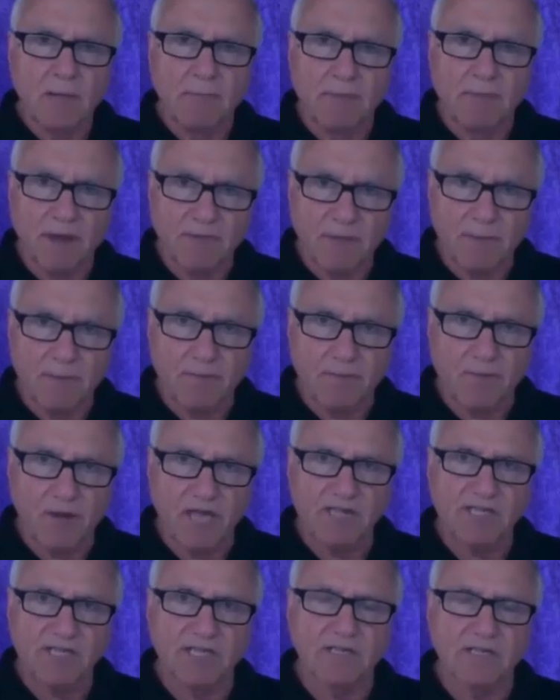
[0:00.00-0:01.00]
But the
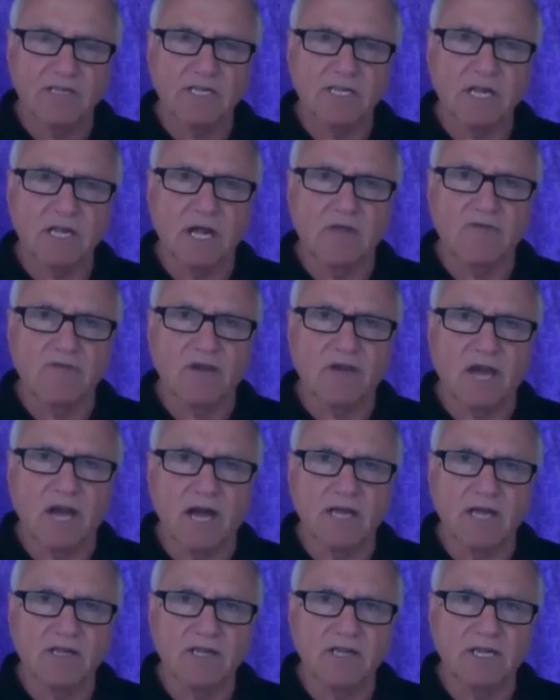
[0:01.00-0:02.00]
presence of
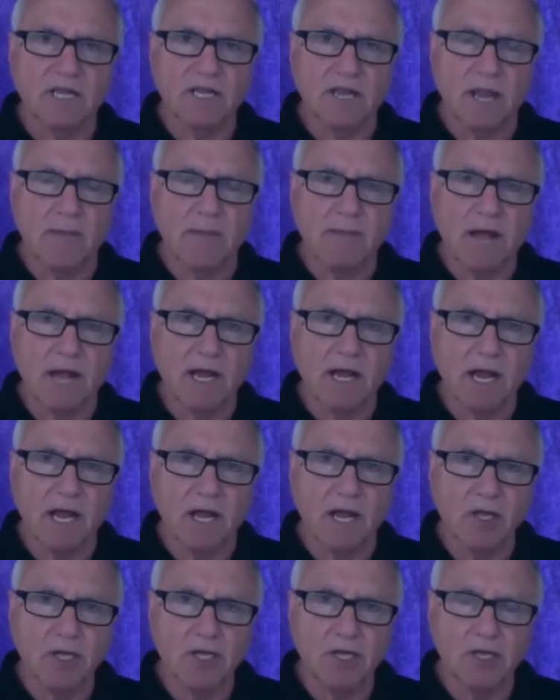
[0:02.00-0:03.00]

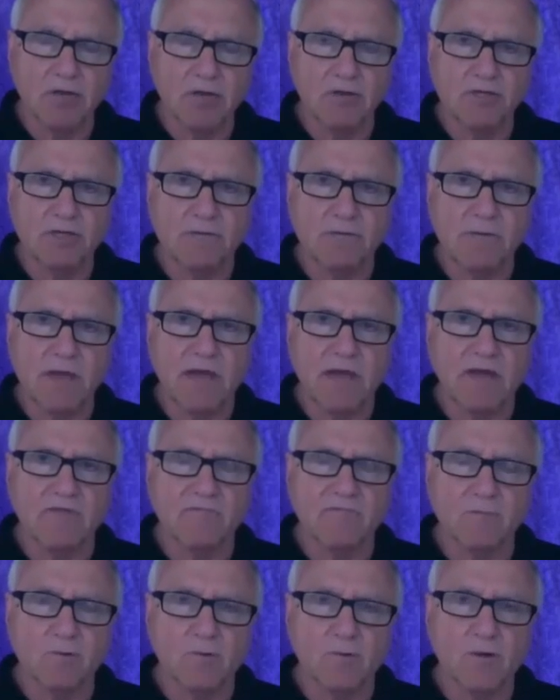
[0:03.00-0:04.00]
a huge amount of
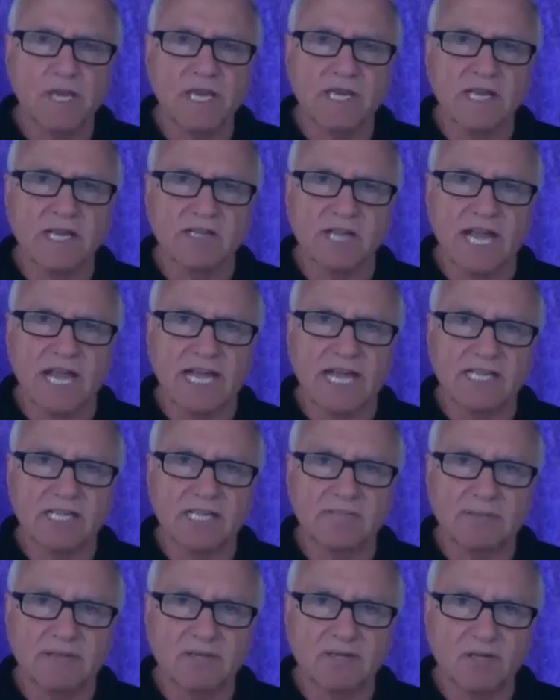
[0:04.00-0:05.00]
Marines and
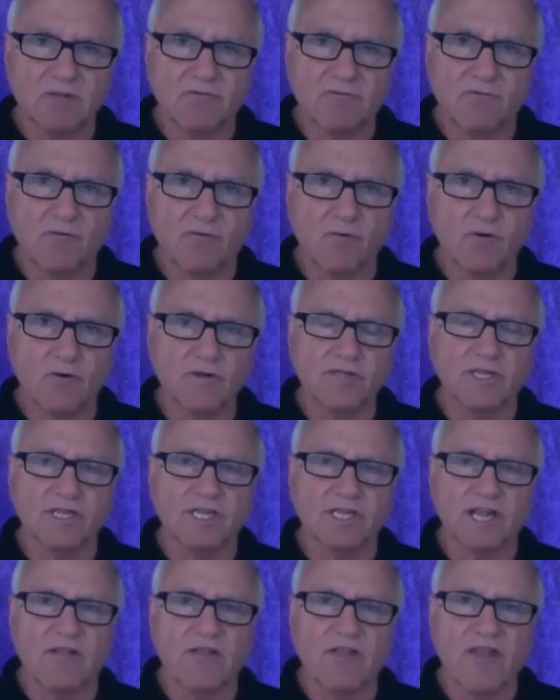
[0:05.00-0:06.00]
special
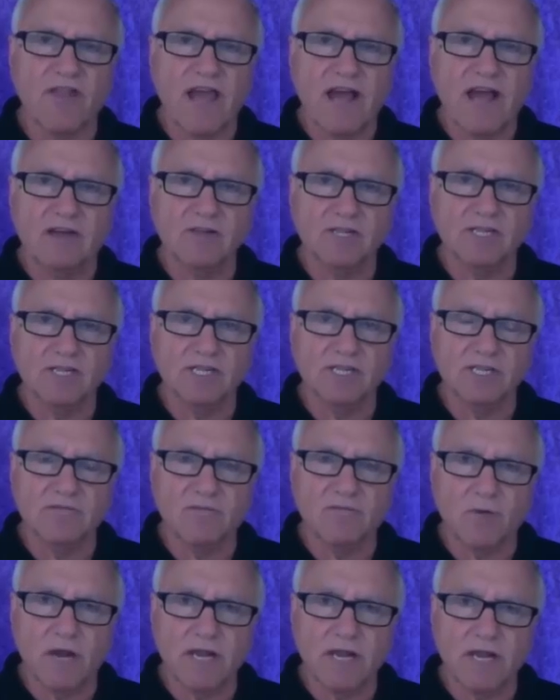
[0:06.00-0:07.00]
forces and thousands of
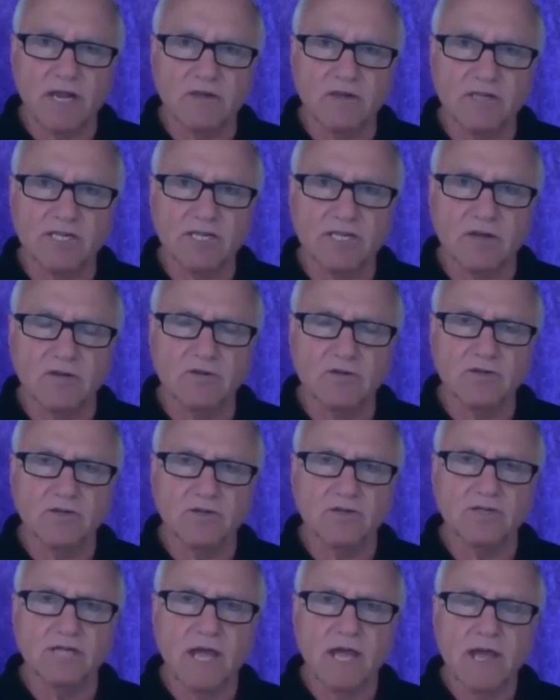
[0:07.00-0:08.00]
regular
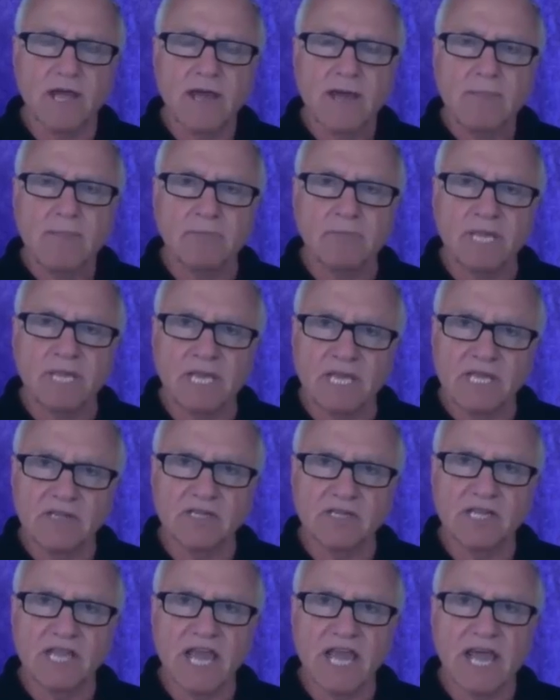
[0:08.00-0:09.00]
soldiers
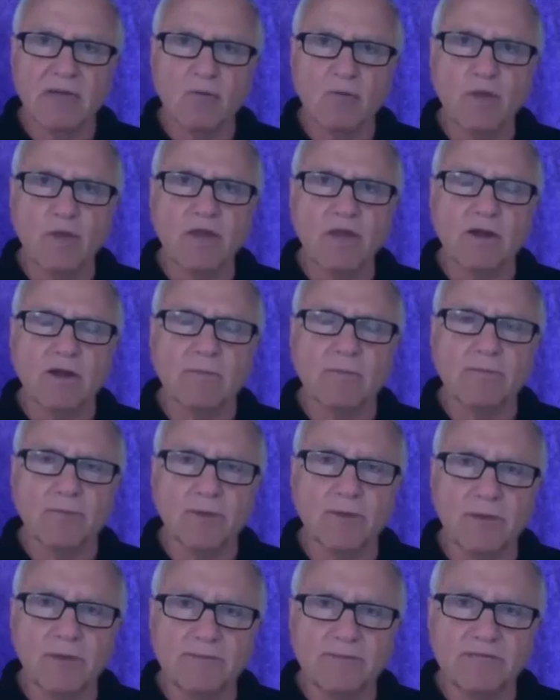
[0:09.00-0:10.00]
means that we are
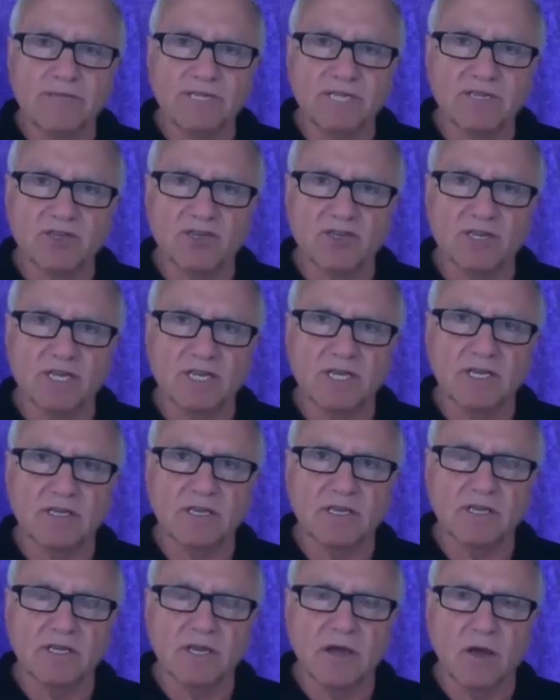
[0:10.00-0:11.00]
prepositioning
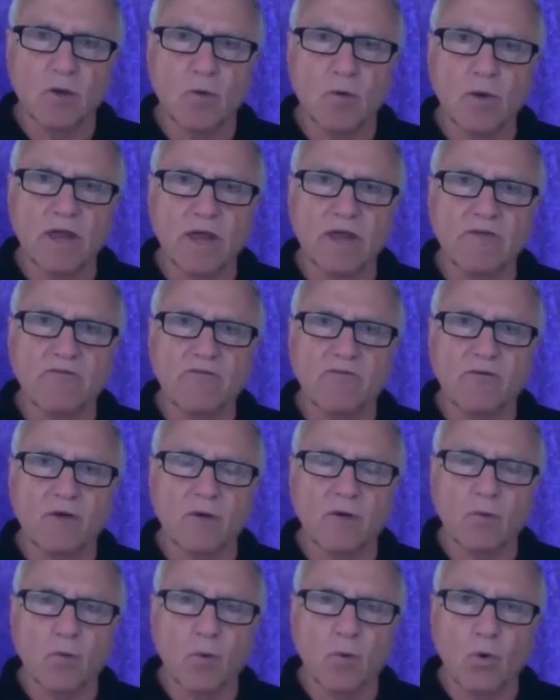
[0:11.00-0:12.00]
to go in for
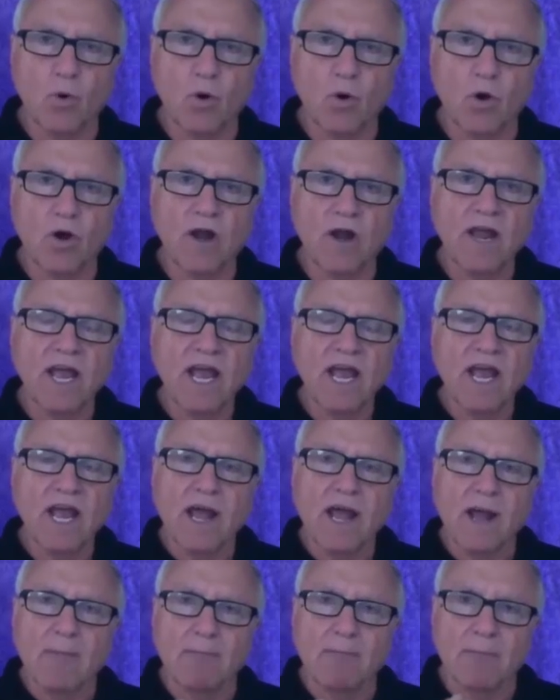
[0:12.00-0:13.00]
a war,
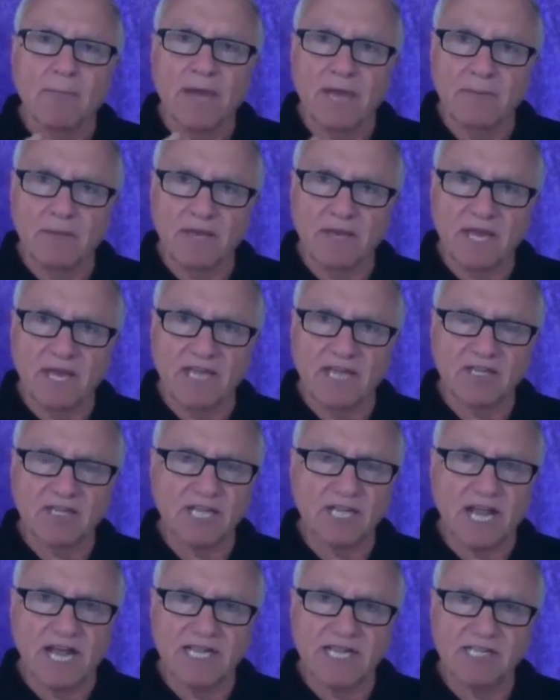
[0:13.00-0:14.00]
maybe
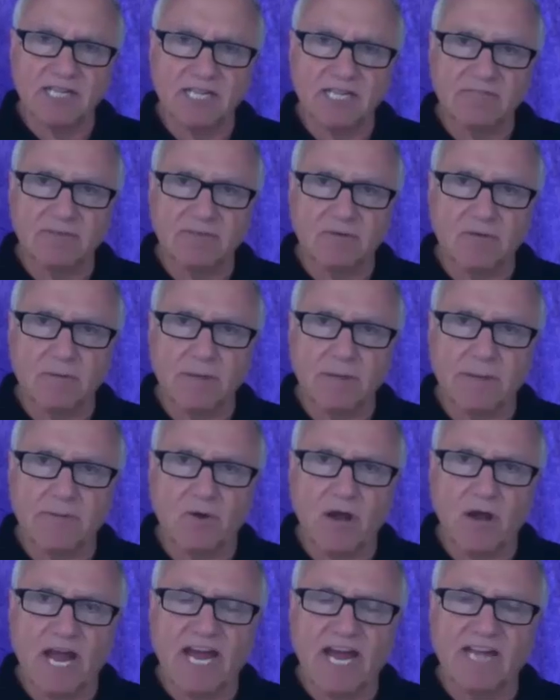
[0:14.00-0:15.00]
against ISIS. But
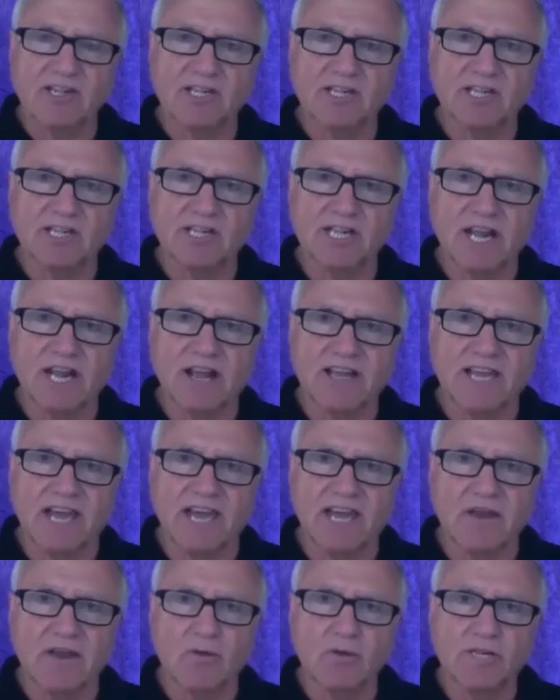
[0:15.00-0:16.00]
remember, ISIS and
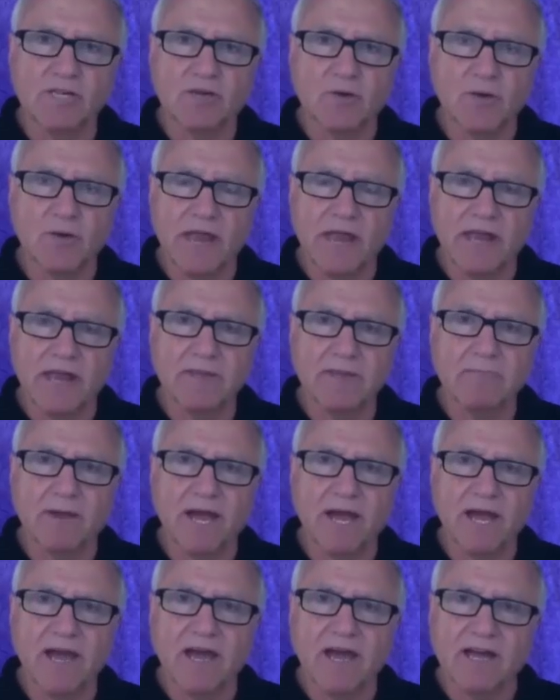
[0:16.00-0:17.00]
Al-Qaeda was created
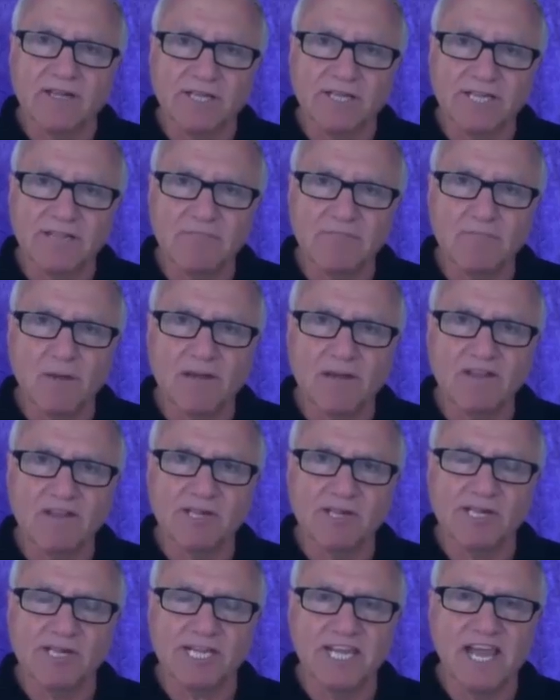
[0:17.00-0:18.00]
by us, by the
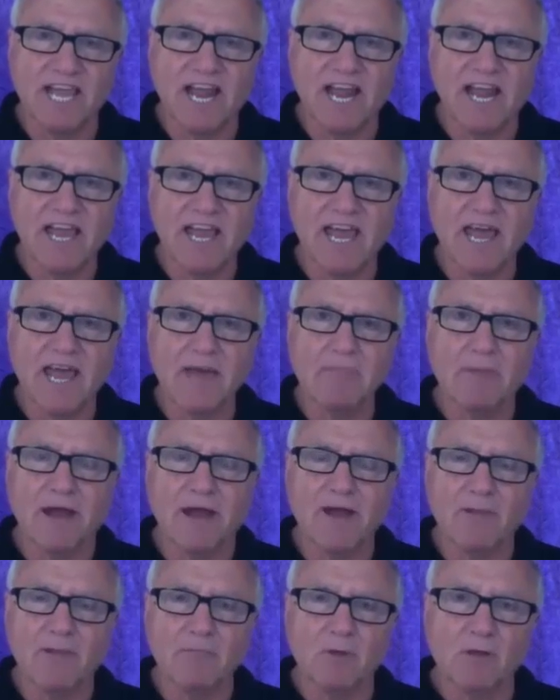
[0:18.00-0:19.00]
CIA,
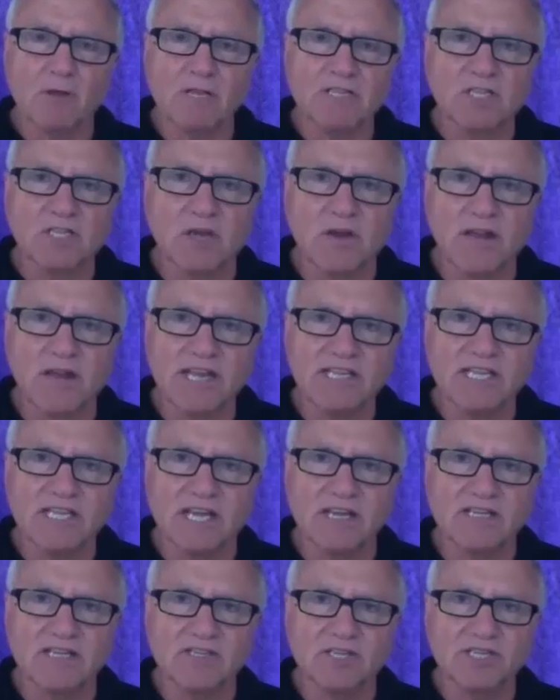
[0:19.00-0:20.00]
by our military
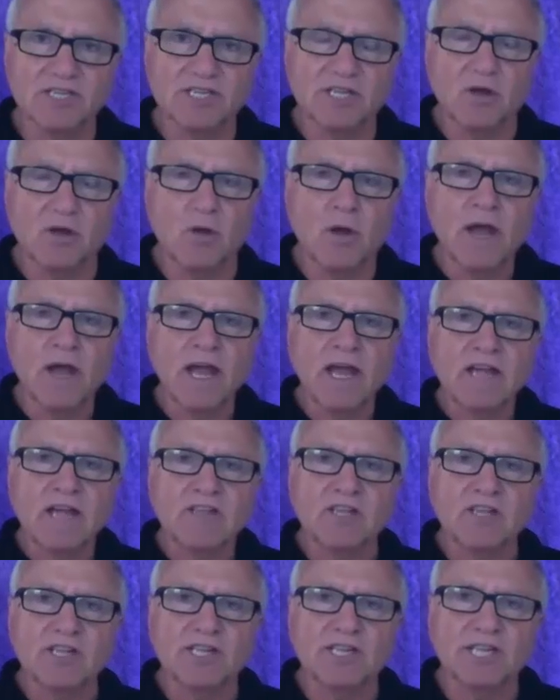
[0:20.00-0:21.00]
intelligence. So
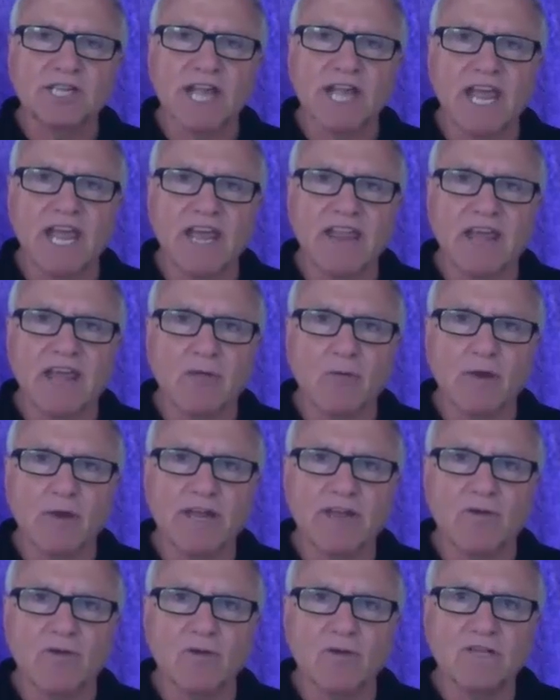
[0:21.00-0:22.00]
to say that we're
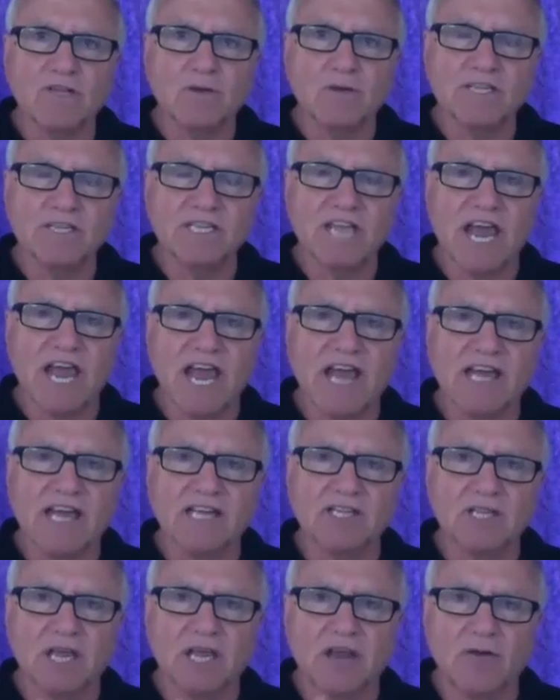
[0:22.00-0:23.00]
going to attack a
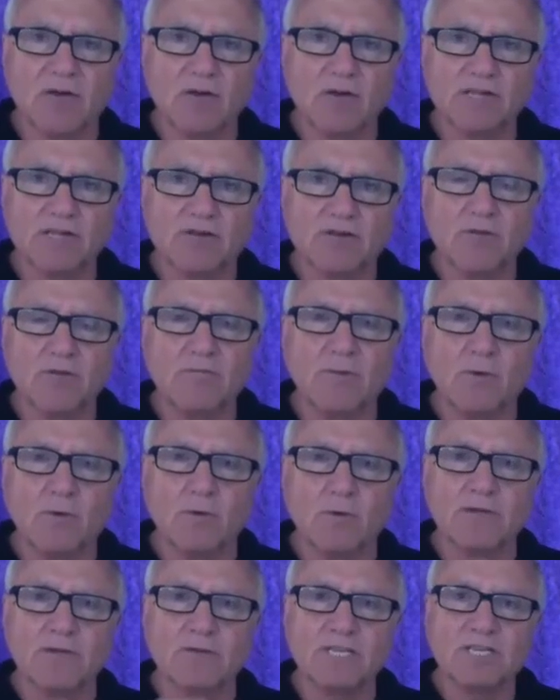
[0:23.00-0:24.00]
terrorist group
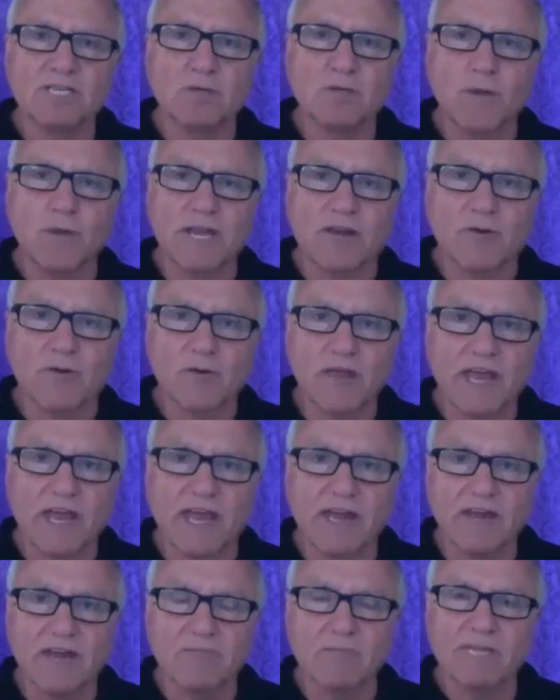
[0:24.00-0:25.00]
which we
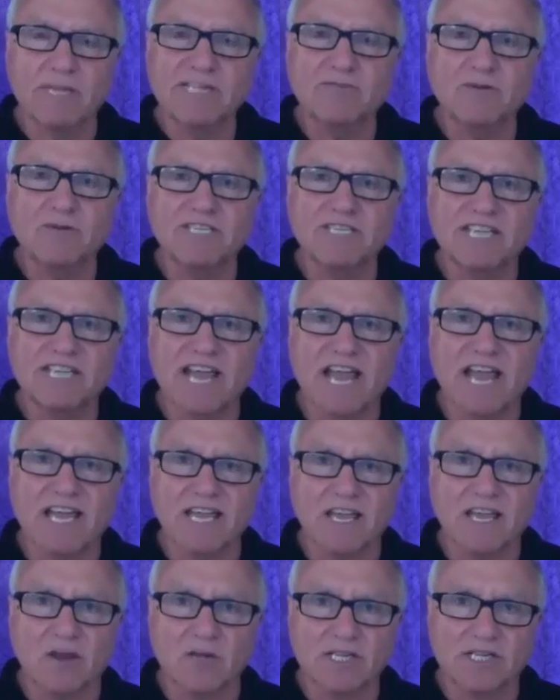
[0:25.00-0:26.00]
created means we're
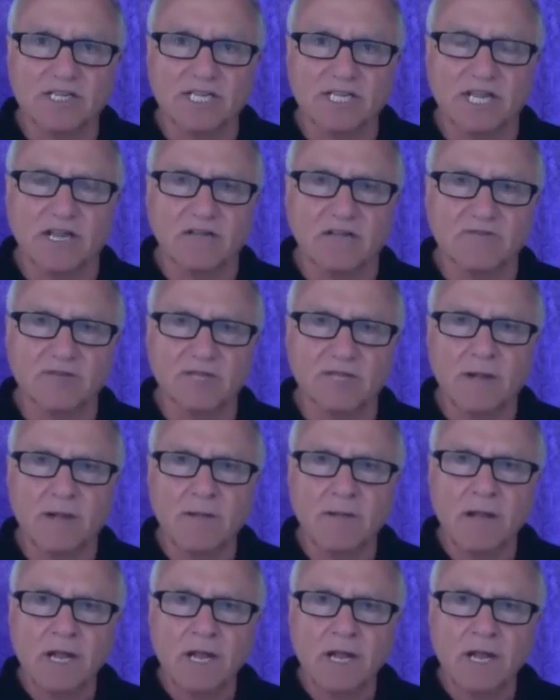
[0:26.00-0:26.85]
attacking ourselves.